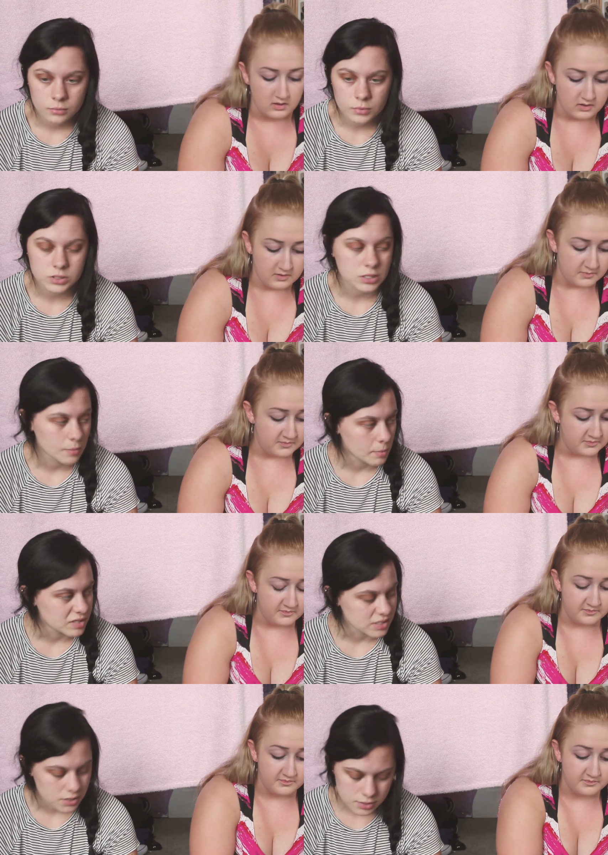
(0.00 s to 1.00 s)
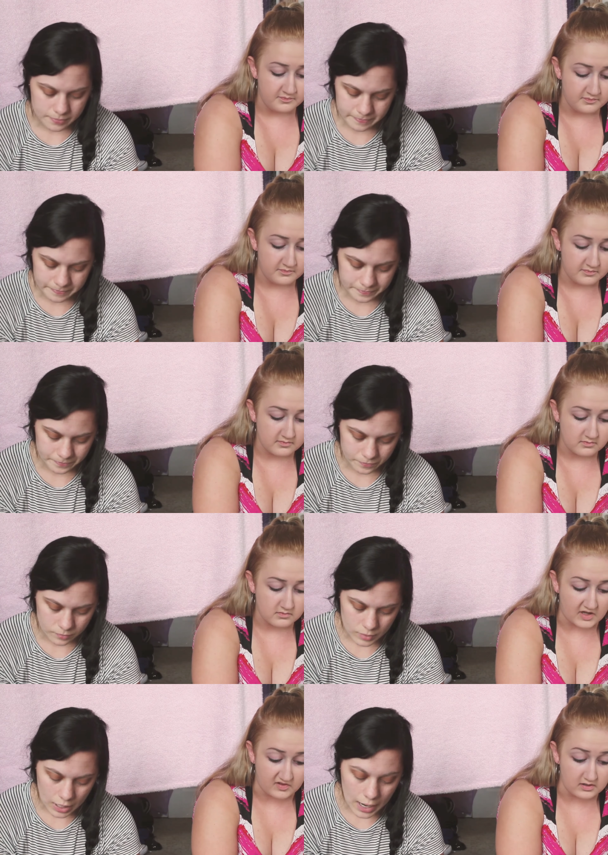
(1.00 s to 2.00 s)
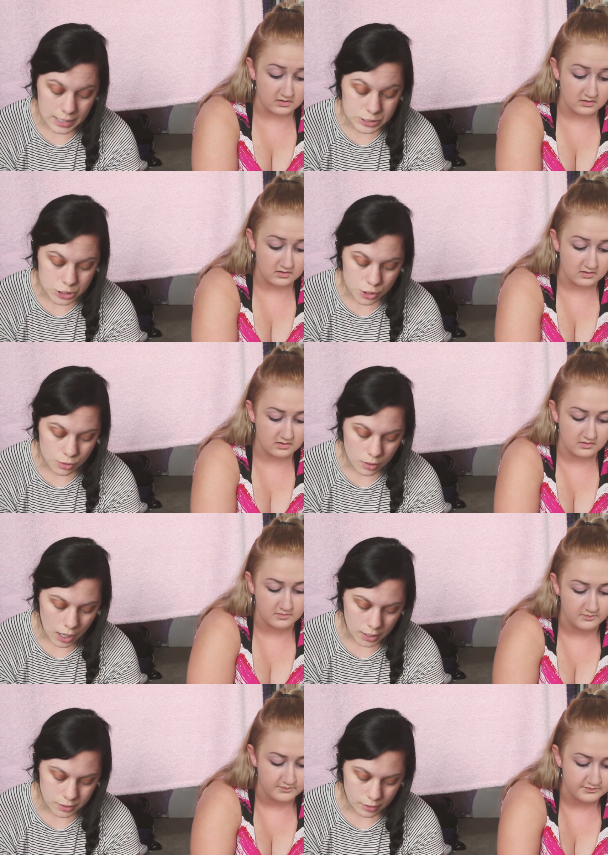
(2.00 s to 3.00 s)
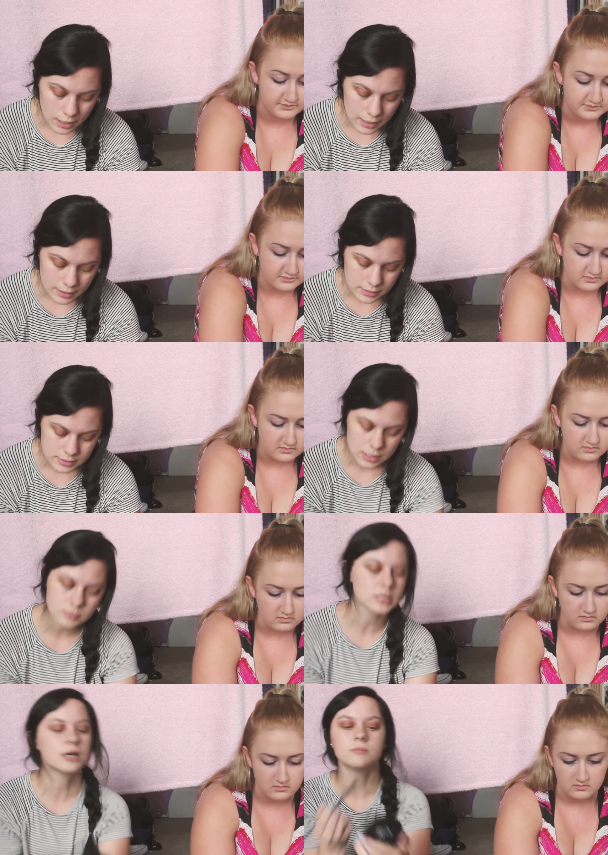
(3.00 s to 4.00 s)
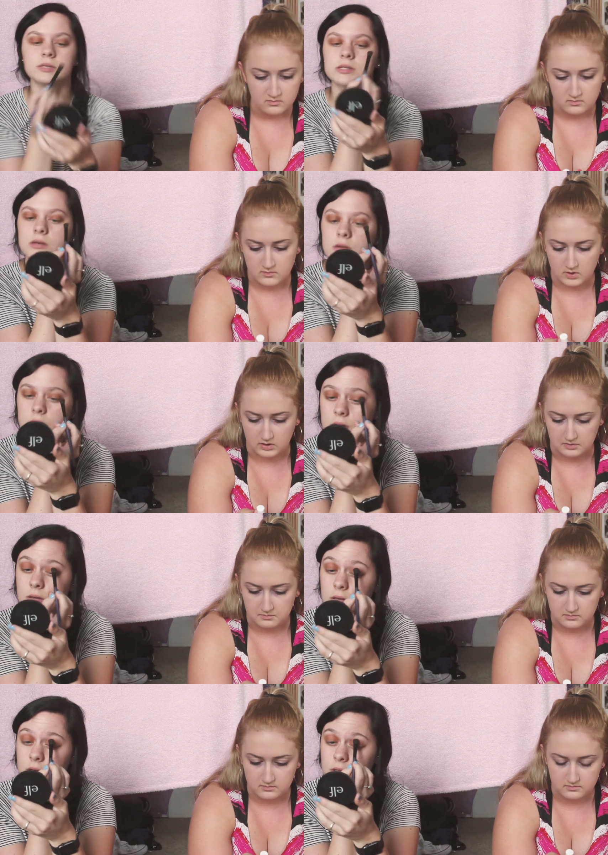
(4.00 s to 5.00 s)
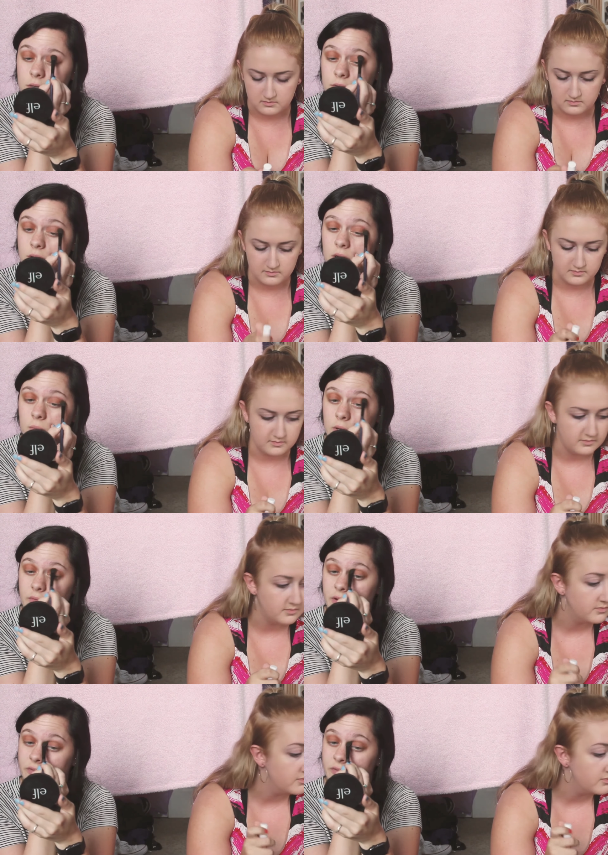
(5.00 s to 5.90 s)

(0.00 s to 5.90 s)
Speaker 1: Most of the time on my zits. That's it? I do under eye sometimes. Okay. Just kind of whatever you're